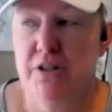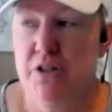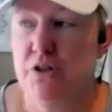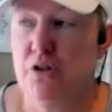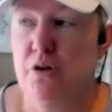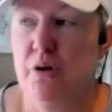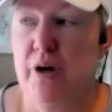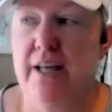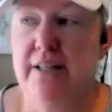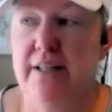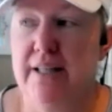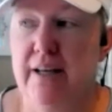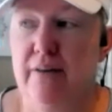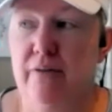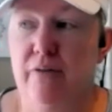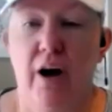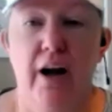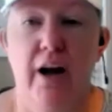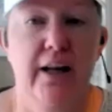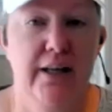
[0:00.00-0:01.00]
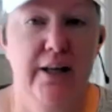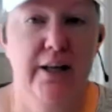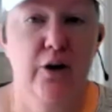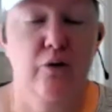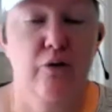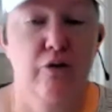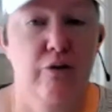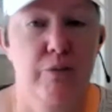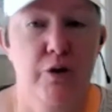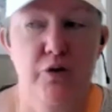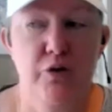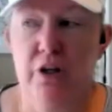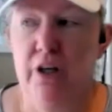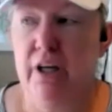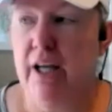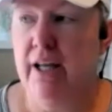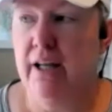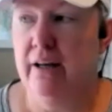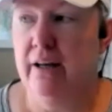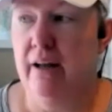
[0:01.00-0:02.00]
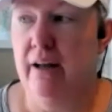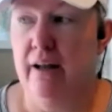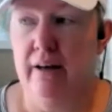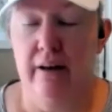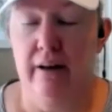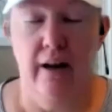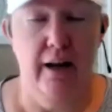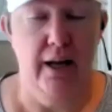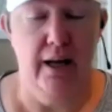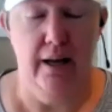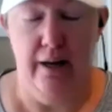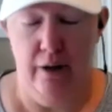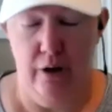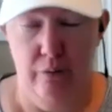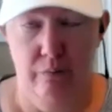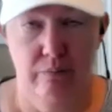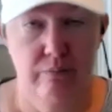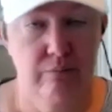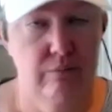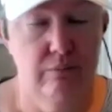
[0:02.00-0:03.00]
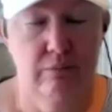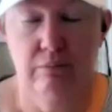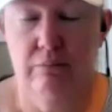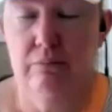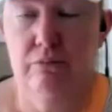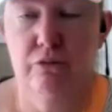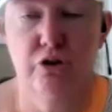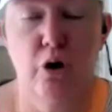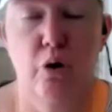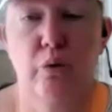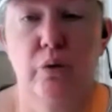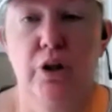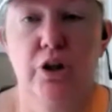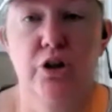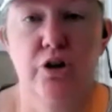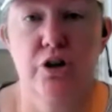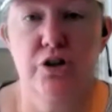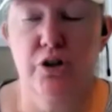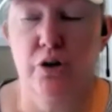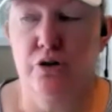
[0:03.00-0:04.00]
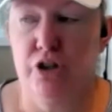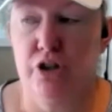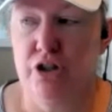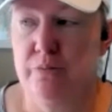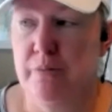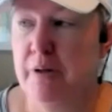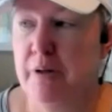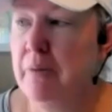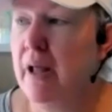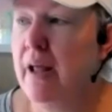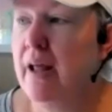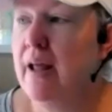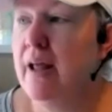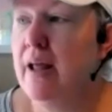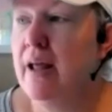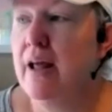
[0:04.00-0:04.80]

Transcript: My sister has a fine ear for music, and I totally trust her judgment.